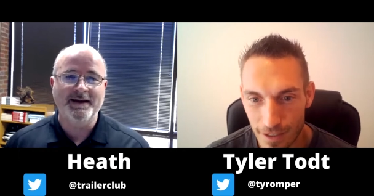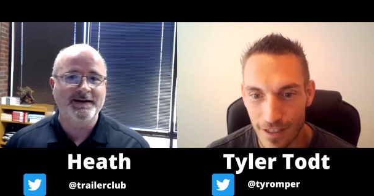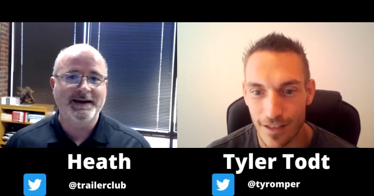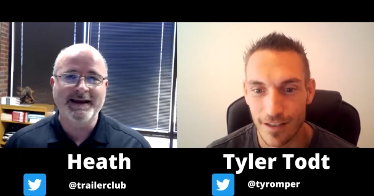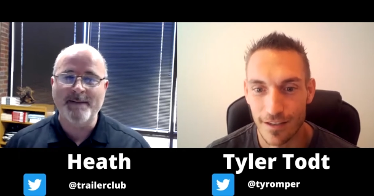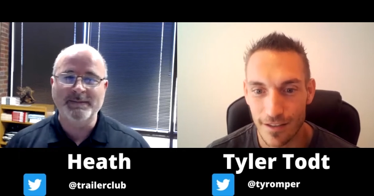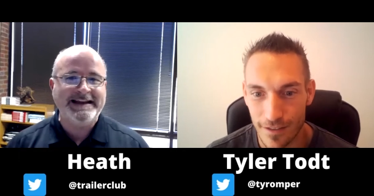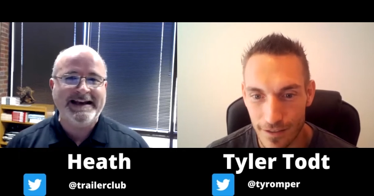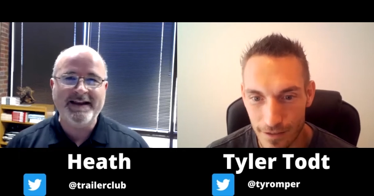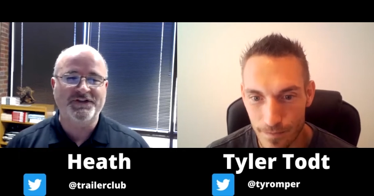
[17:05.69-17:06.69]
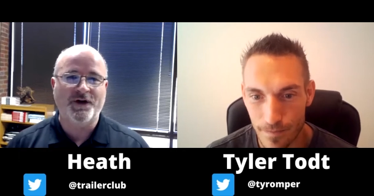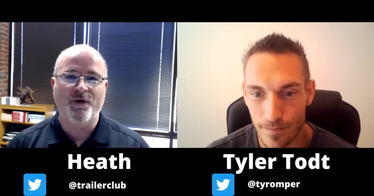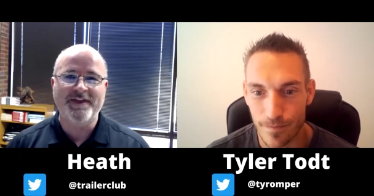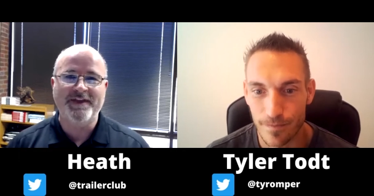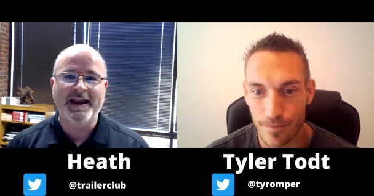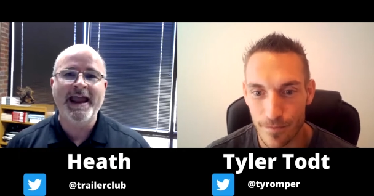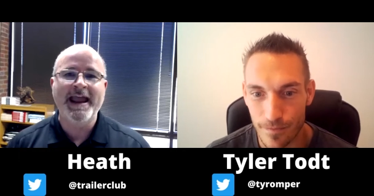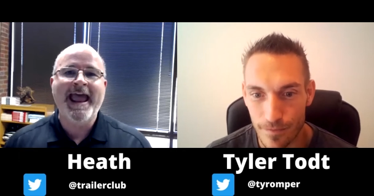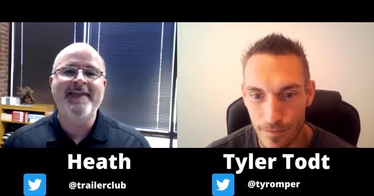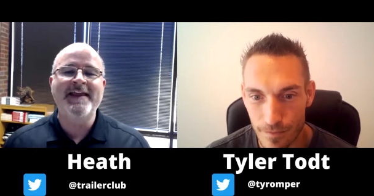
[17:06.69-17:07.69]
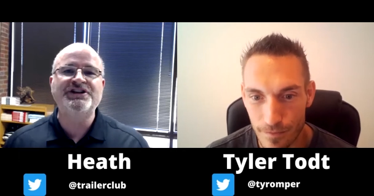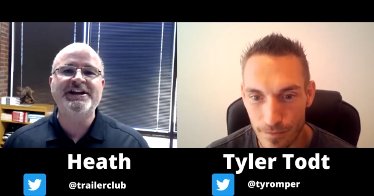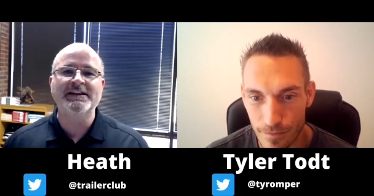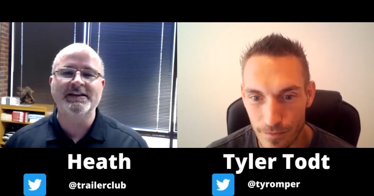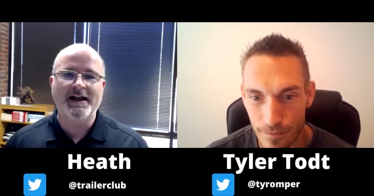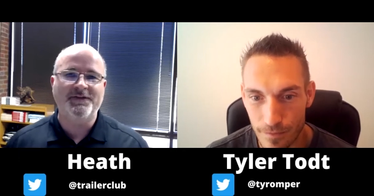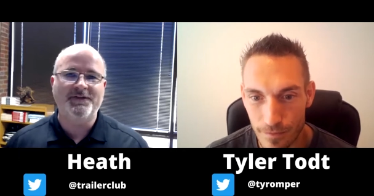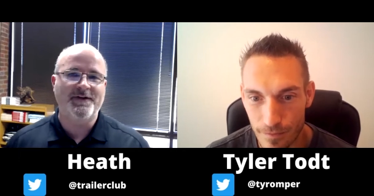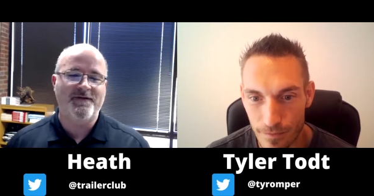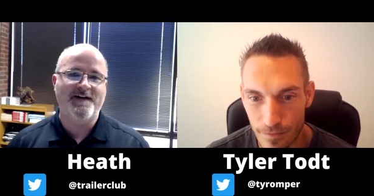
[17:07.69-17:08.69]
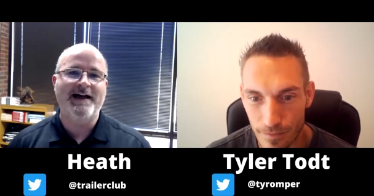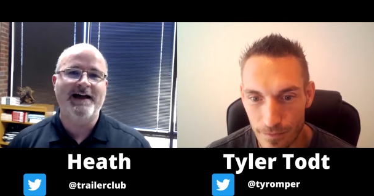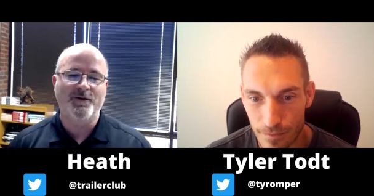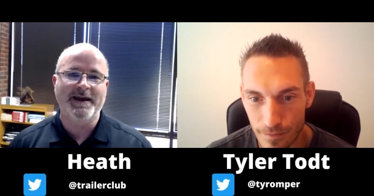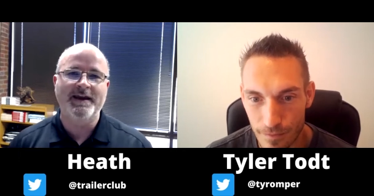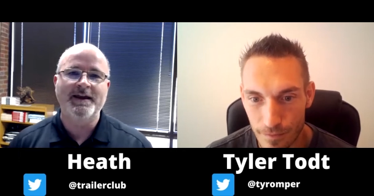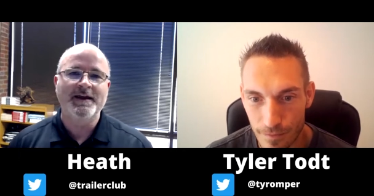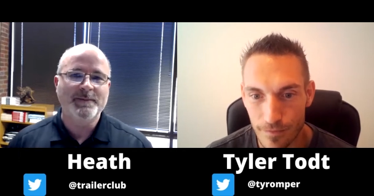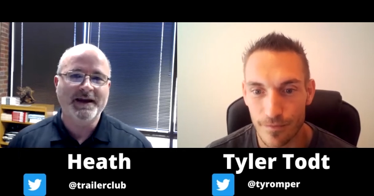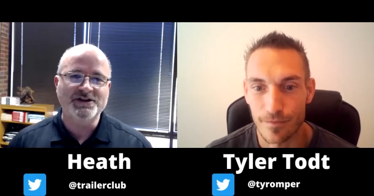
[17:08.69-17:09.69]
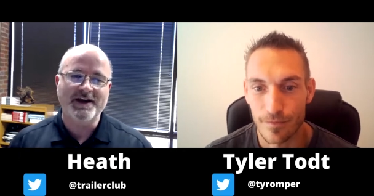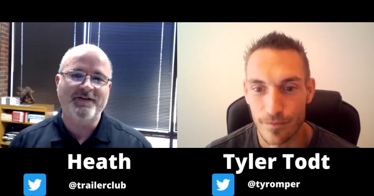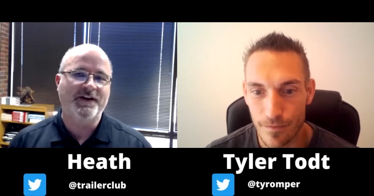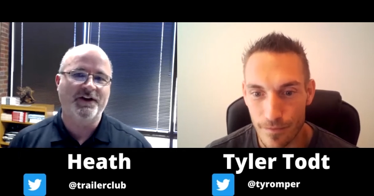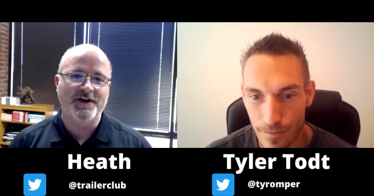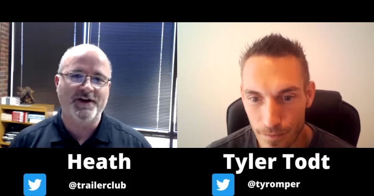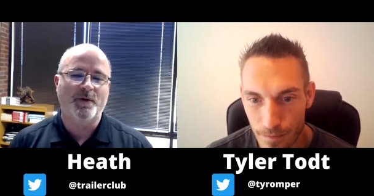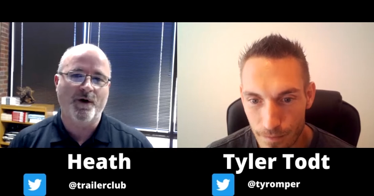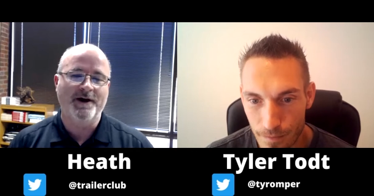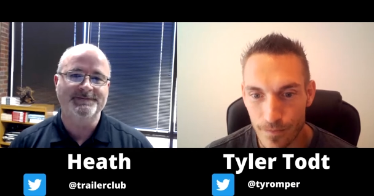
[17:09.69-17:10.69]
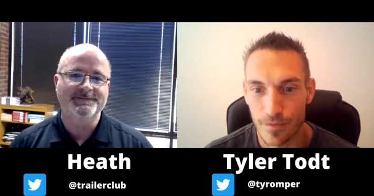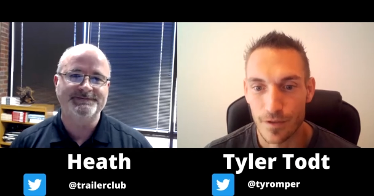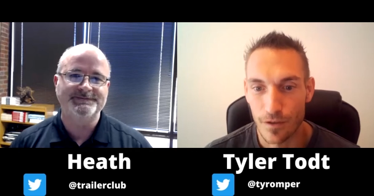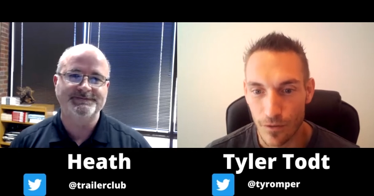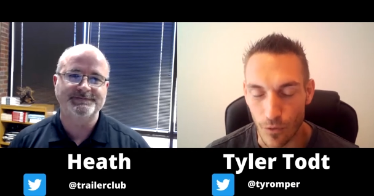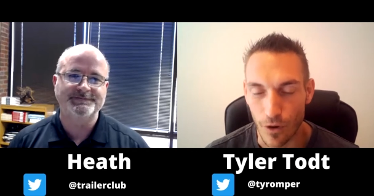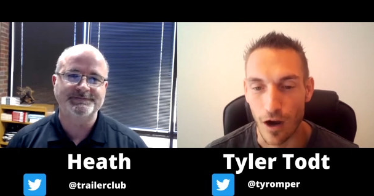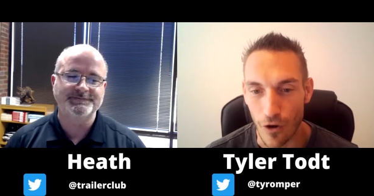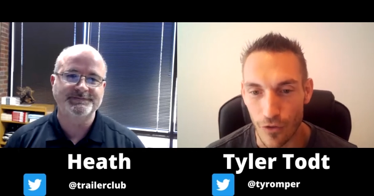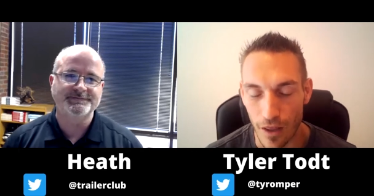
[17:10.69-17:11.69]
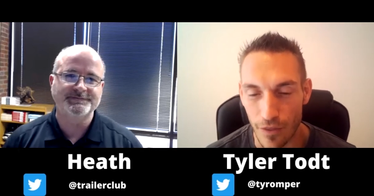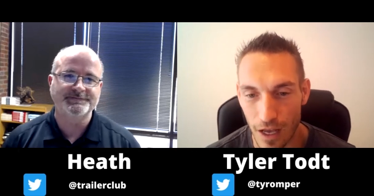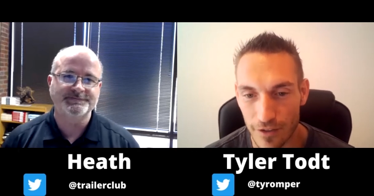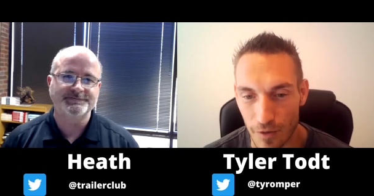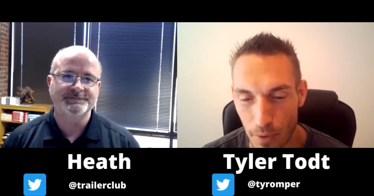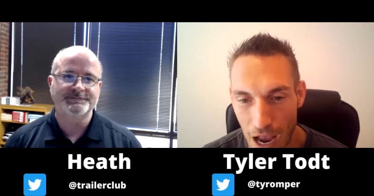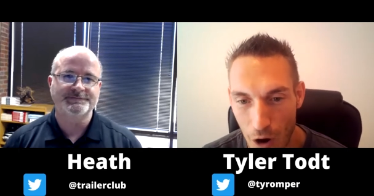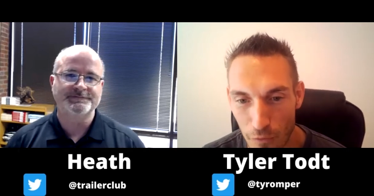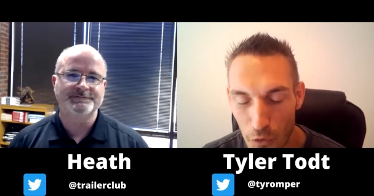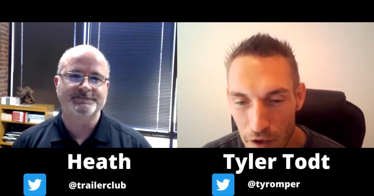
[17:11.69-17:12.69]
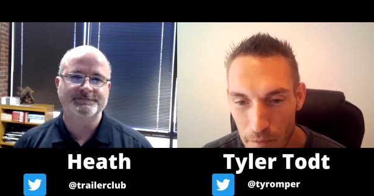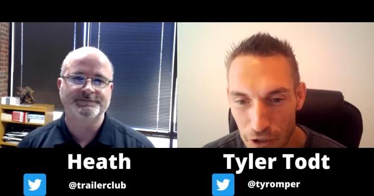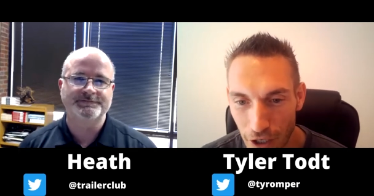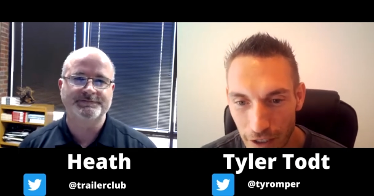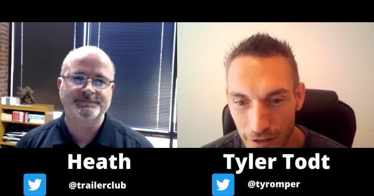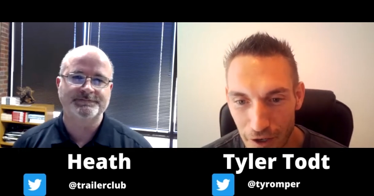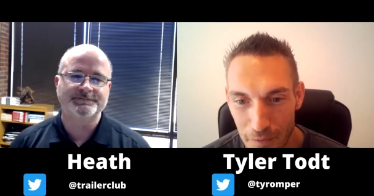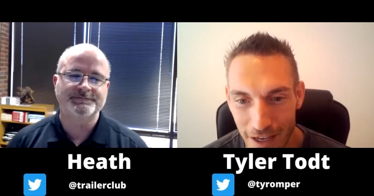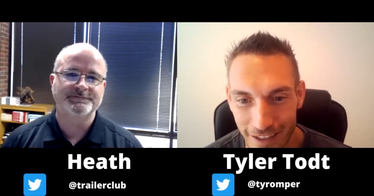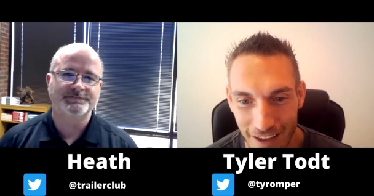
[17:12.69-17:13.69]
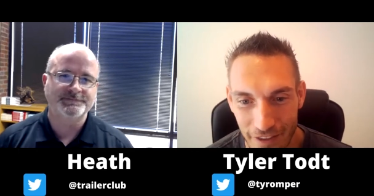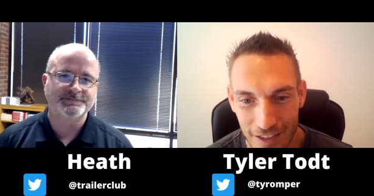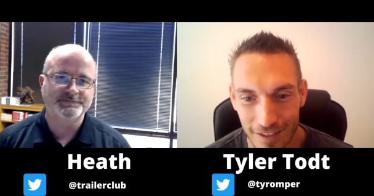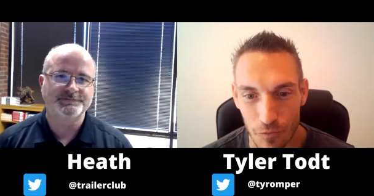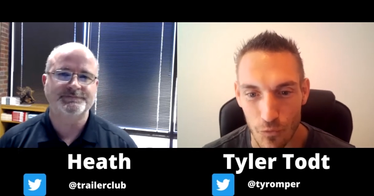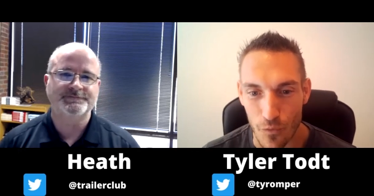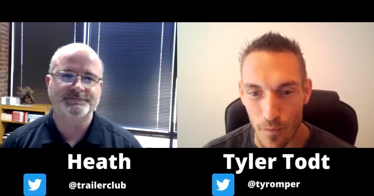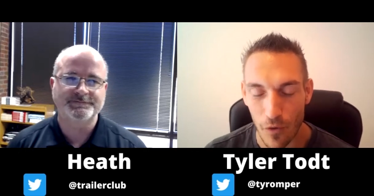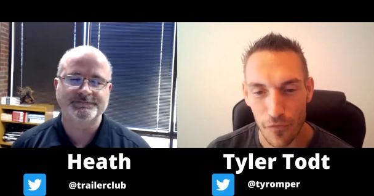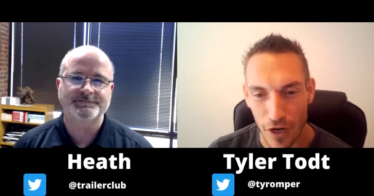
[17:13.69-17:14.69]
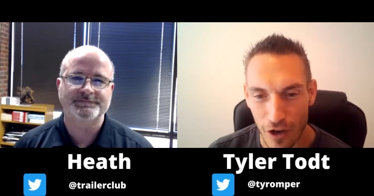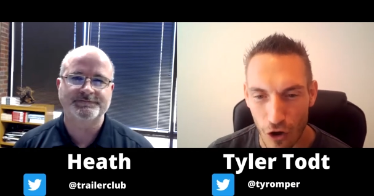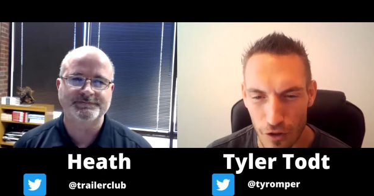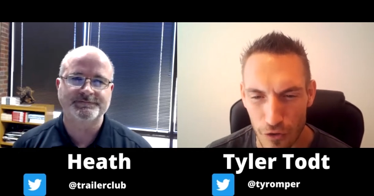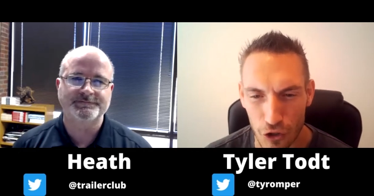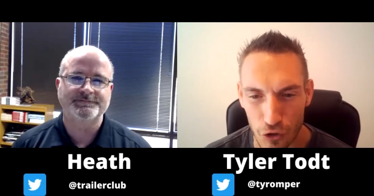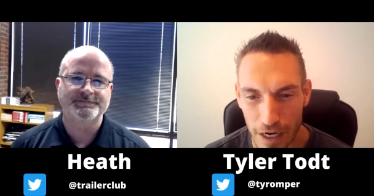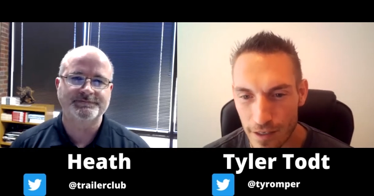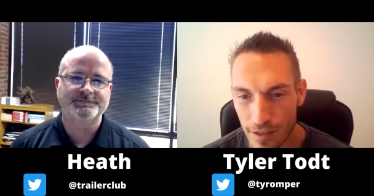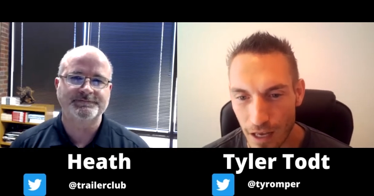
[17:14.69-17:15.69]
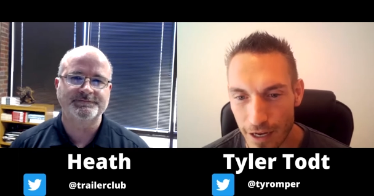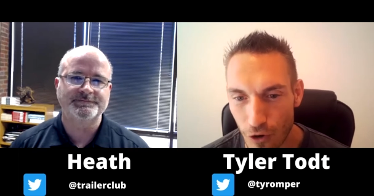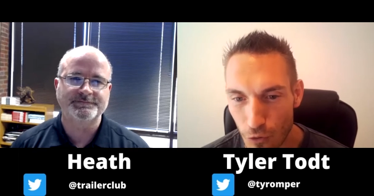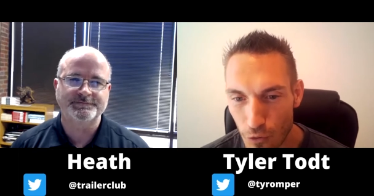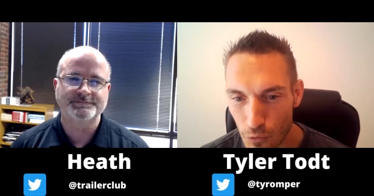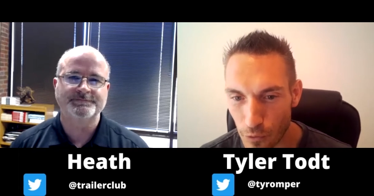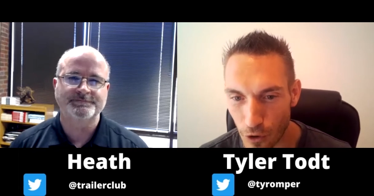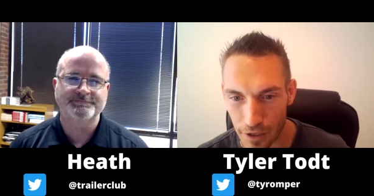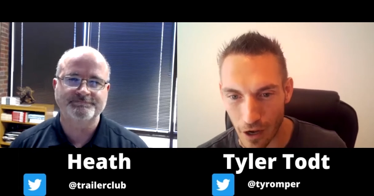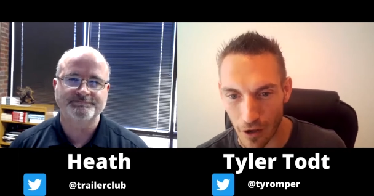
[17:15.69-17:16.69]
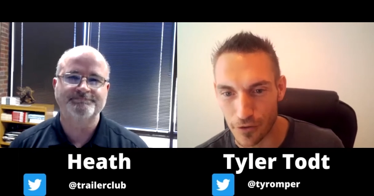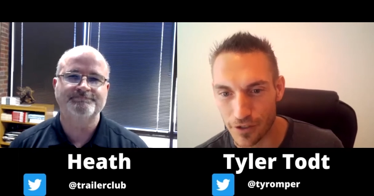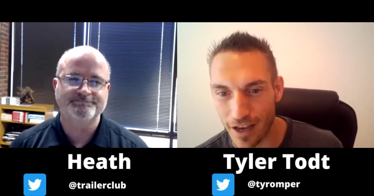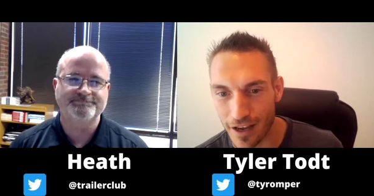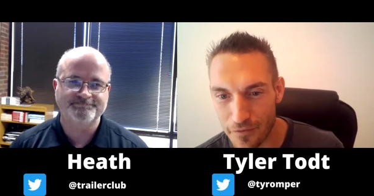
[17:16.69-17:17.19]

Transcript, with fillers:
Speaker 1: you know, I'm leading this whole thing. And then she loves to follow me because she feels number one.
Speaker 2: Wow. That that's a powerful image right there, man. And yeah, that's my wife and I called it the crazy cycle and we were on the other side